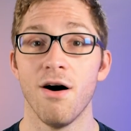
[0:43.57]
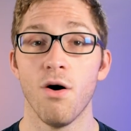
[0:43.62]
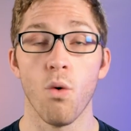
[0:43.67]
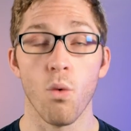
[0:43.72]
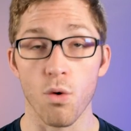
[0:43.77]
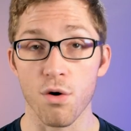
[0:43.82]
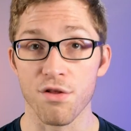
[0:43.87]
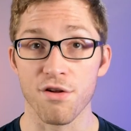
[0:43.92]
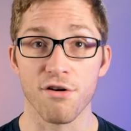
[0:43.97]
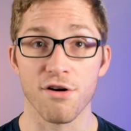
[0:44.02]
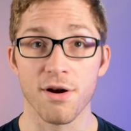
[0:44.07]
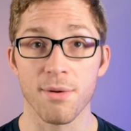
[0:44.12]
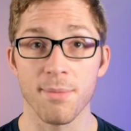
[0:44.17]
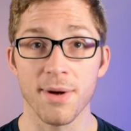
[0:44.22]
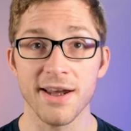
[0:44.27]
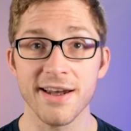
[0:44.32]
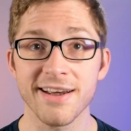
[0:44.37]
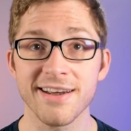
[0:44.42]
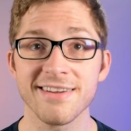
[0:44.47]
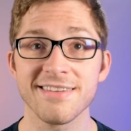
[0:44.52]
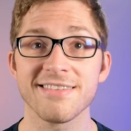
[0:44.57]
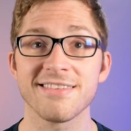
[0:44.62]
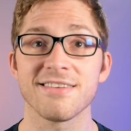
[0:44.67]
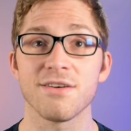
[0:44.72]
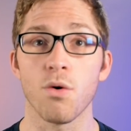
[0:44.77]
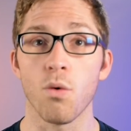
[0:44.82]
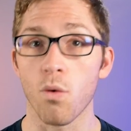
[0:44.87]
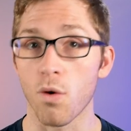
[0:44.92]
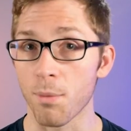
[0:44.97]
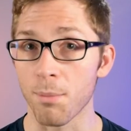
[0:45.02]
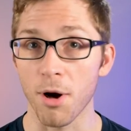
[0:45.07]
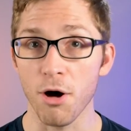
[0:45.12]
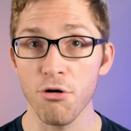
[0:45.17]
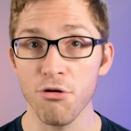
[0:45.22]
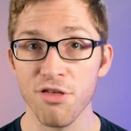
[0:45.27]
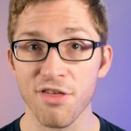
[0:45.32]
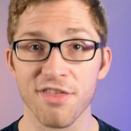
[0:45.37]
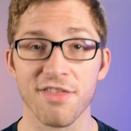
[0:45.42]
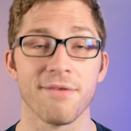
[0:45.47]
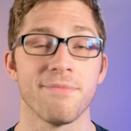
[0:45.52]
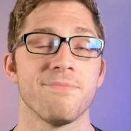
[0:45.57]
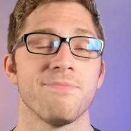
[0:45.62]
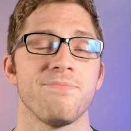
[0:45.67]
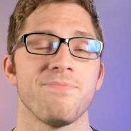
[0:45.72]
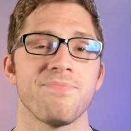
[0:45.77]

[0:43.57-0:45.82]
or they're in meetings, or both.